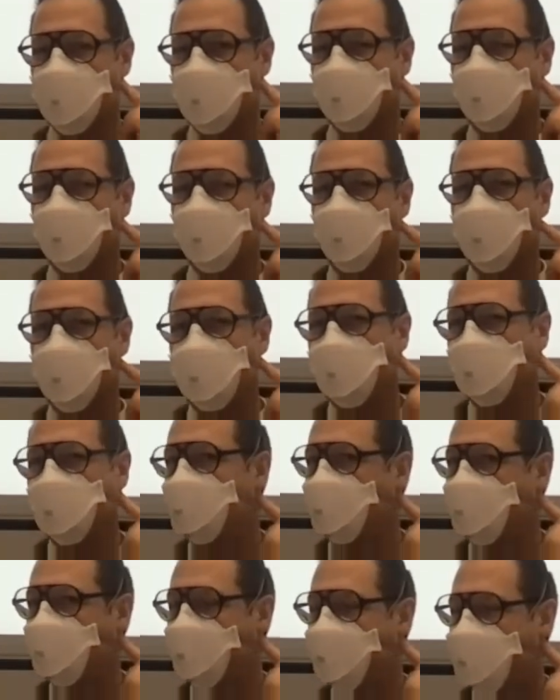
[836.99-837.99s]
So why
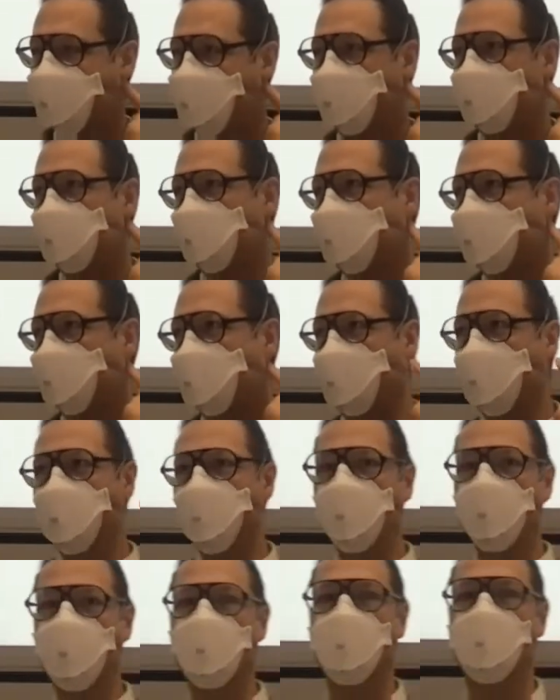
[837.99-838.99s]
is fluorescence
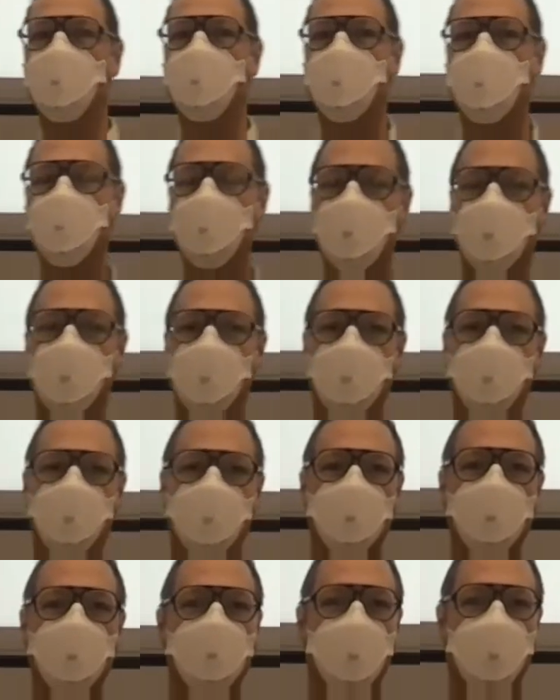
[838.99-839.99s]
so cool
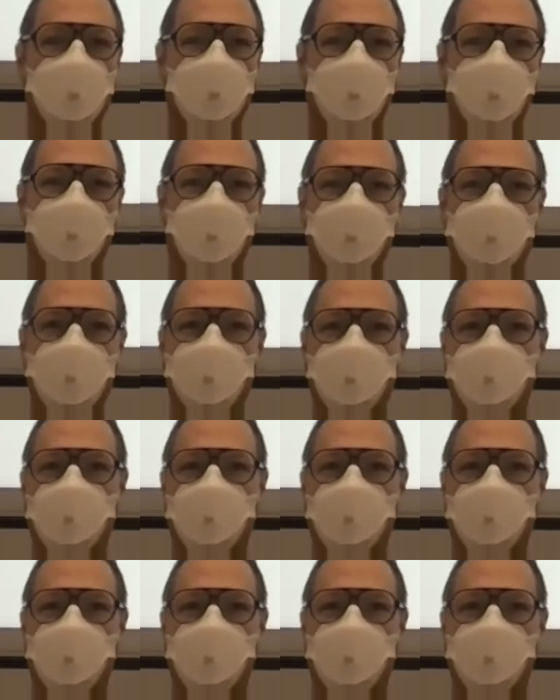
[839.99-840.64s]
to do microscopy?